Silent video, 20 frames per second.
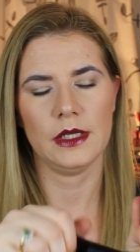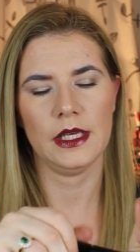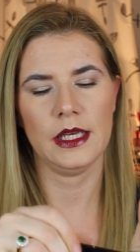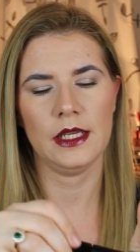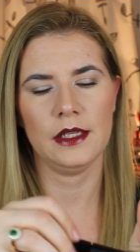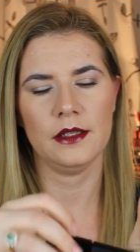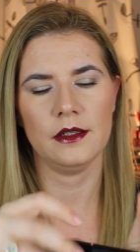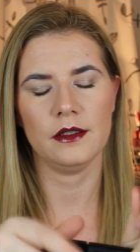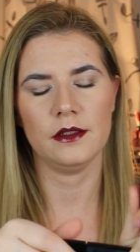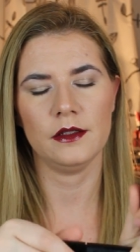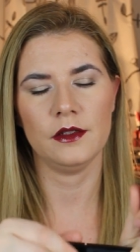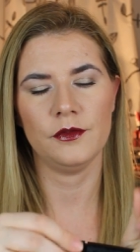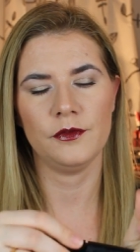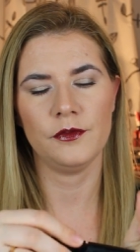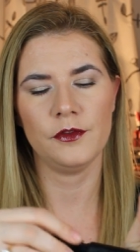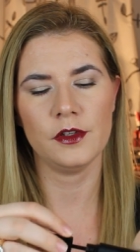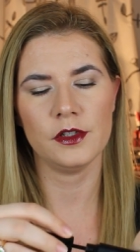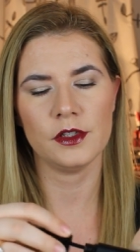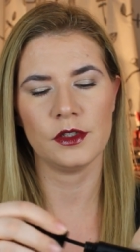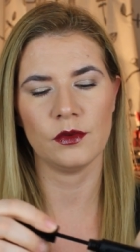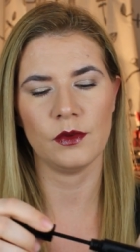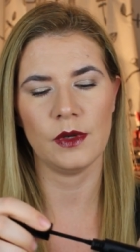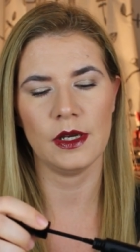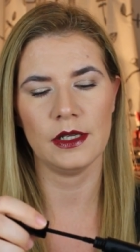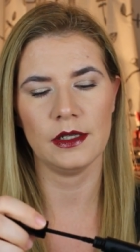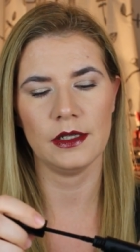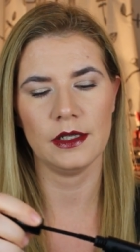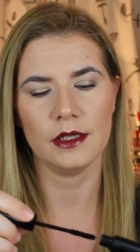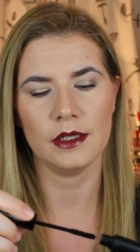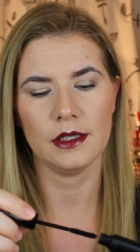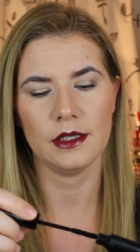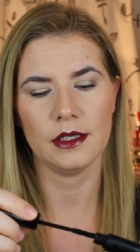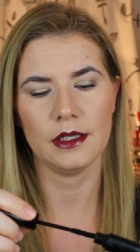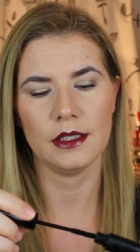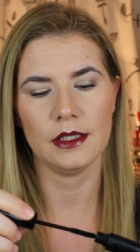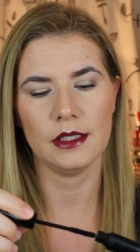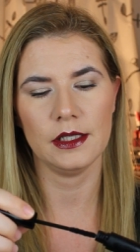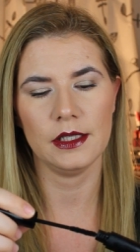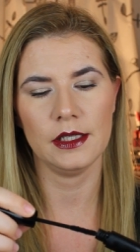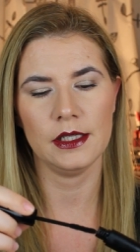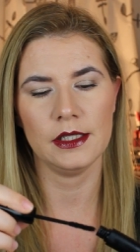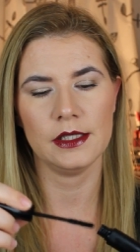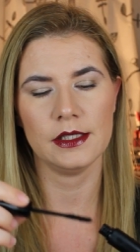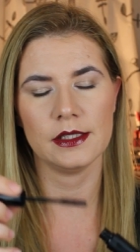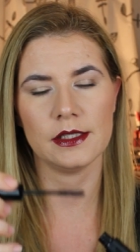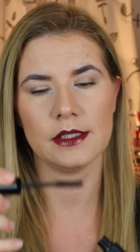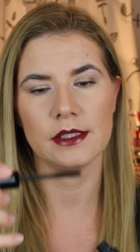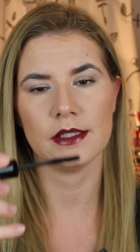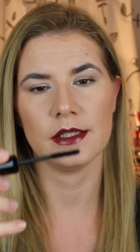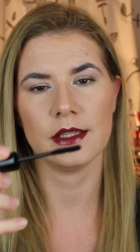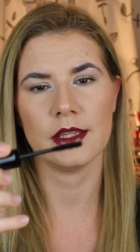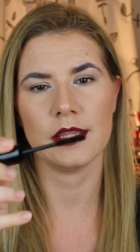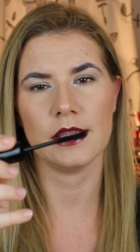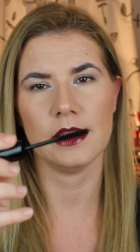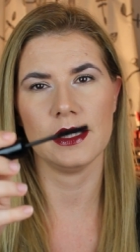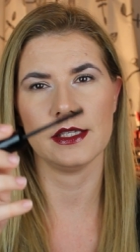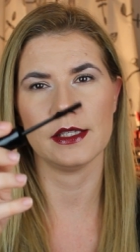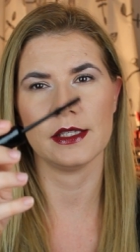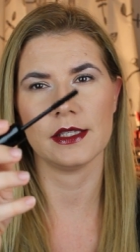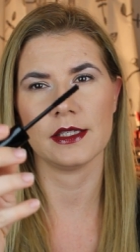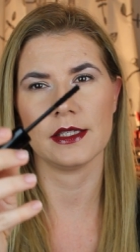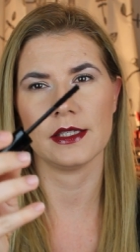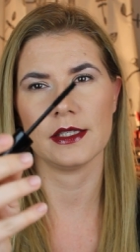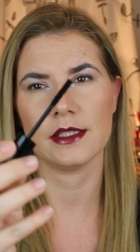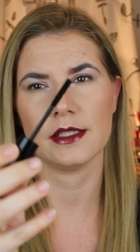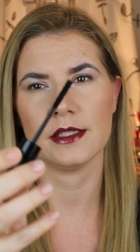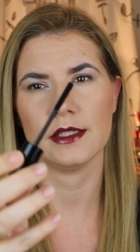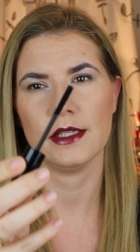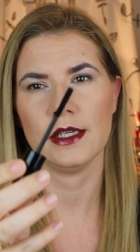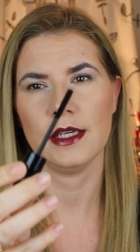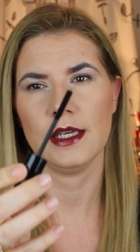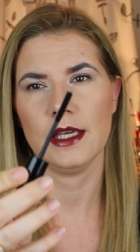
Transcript: And the first one, it's this.